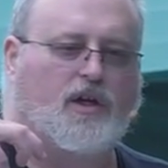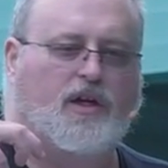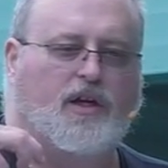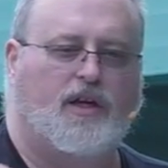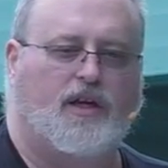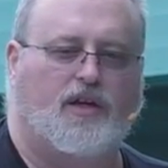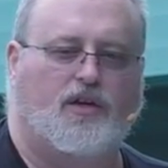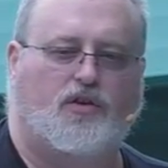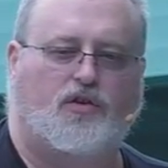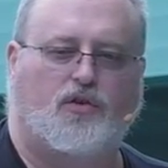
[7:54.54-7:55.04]

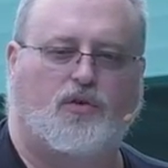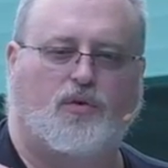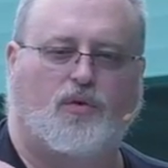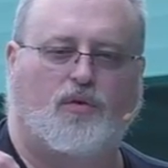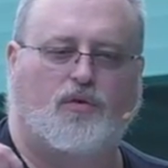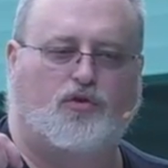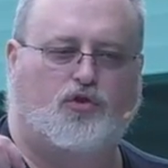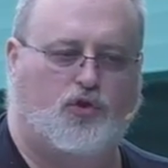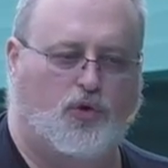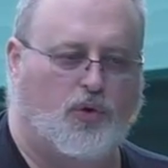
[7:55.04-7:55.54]
normally
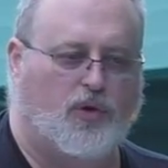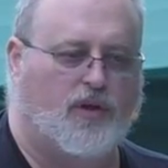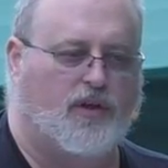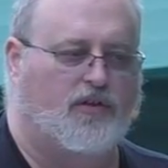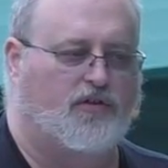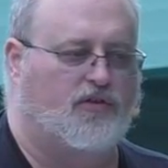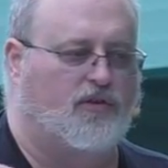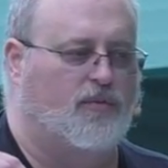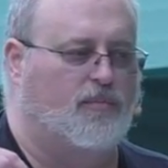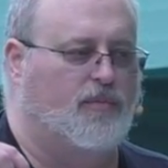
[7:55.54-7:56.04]
the
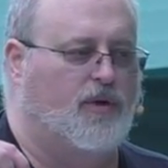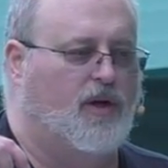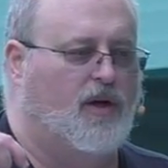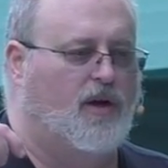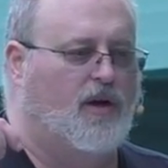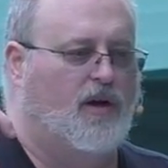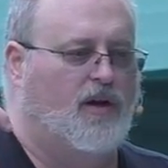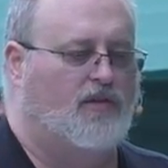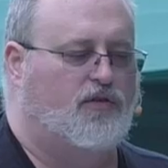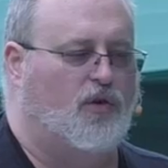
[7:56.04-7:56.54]
Jews
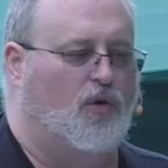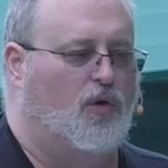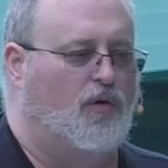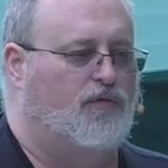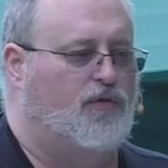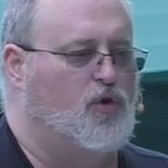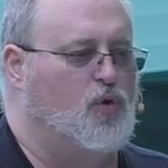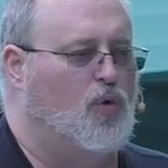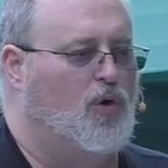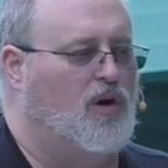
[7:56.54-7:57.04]
didn't
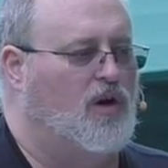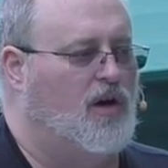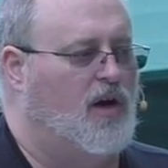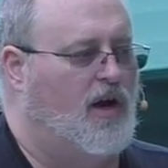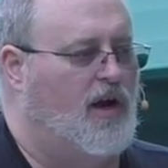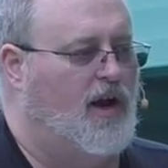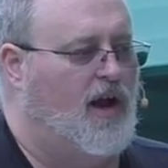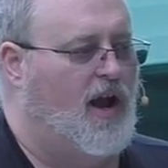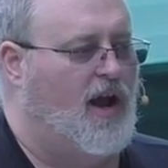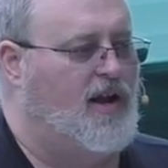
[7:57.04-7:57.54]

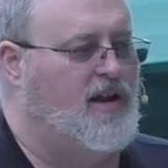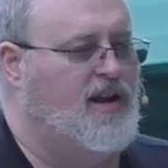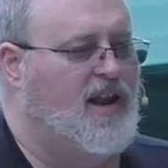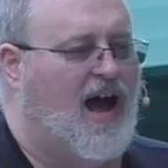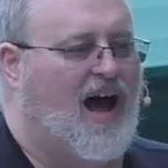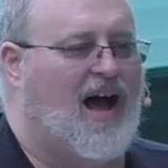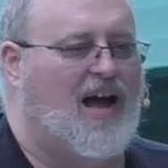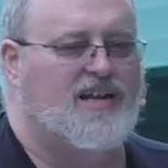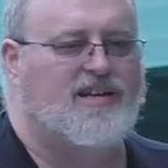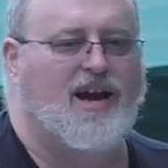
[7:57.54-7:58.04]
utilize the
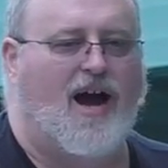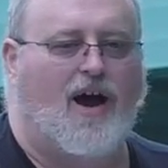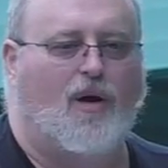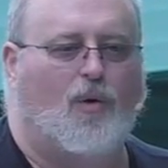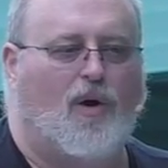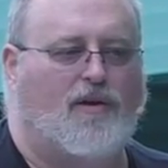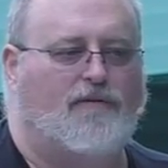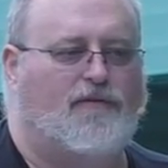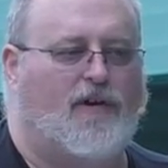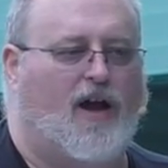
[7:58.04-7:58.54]
ritual of
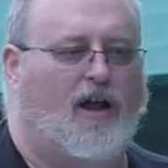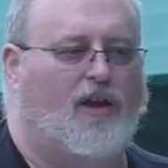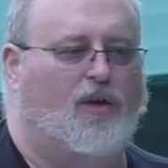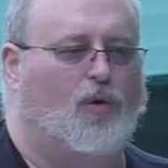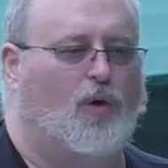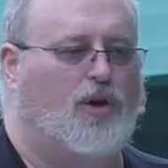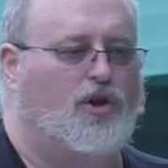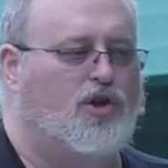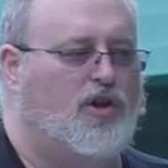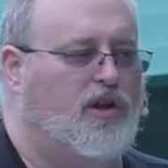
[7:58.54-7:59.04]
baptism
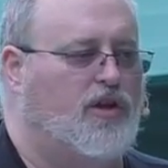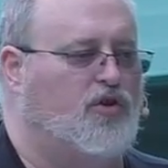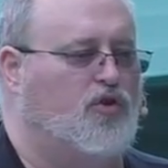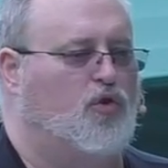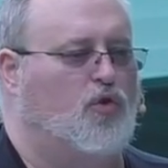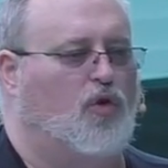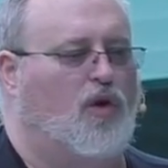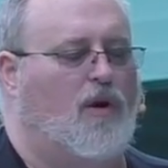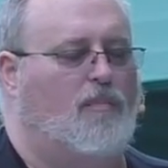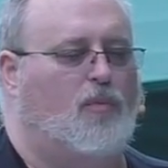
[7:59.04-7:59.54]
for
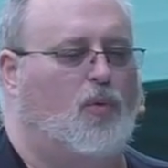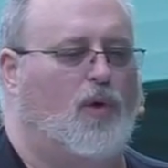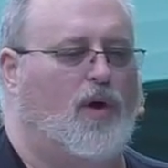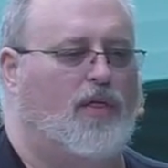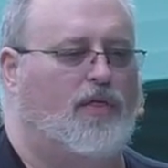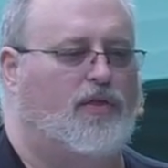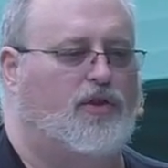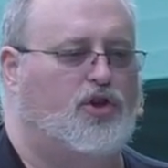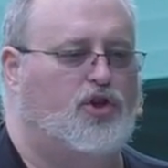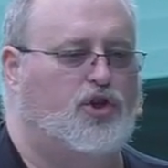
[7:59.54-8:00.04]
themselves.
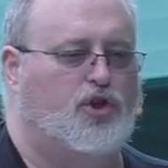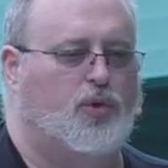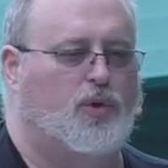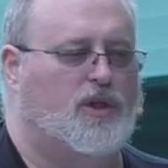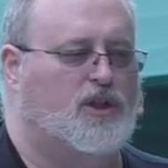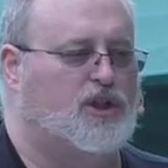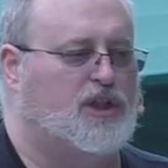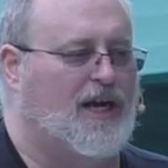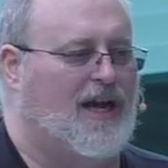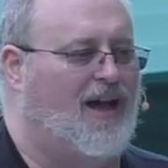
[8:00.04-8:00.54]
They
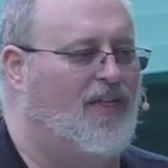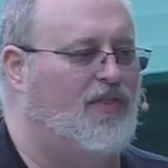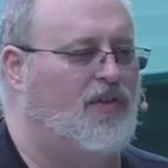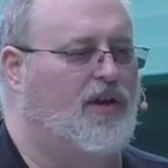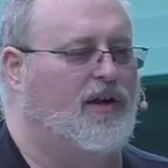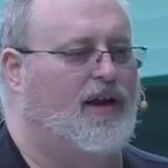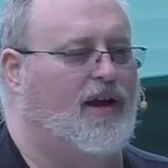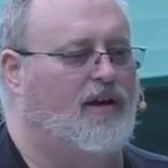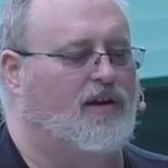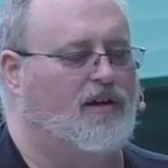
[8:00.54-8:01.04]
used it
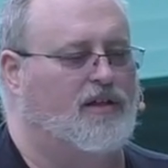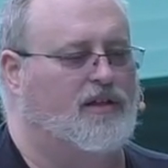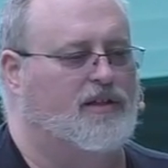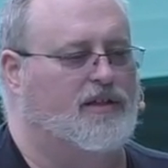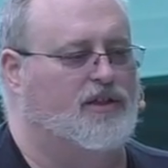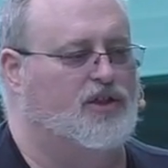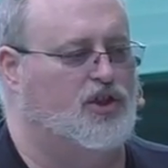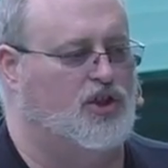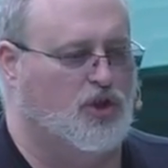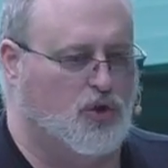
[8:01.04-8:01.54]

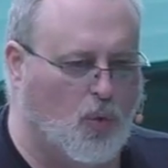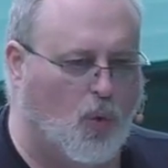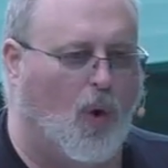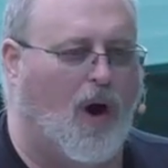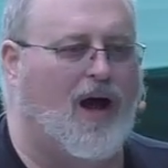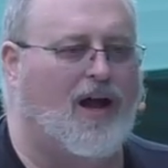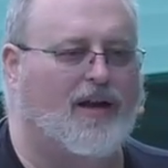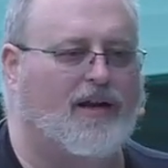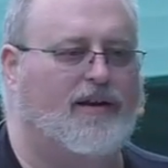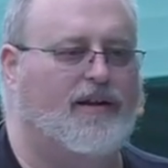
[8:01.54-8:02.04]

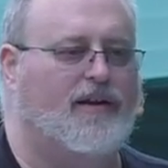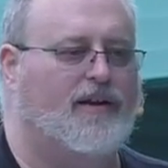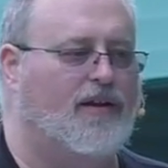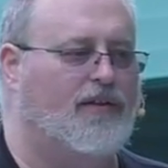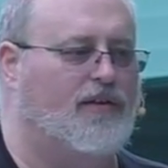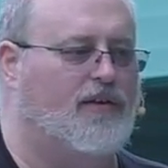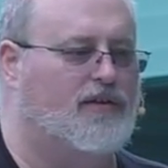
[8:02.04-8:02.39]
exclusively for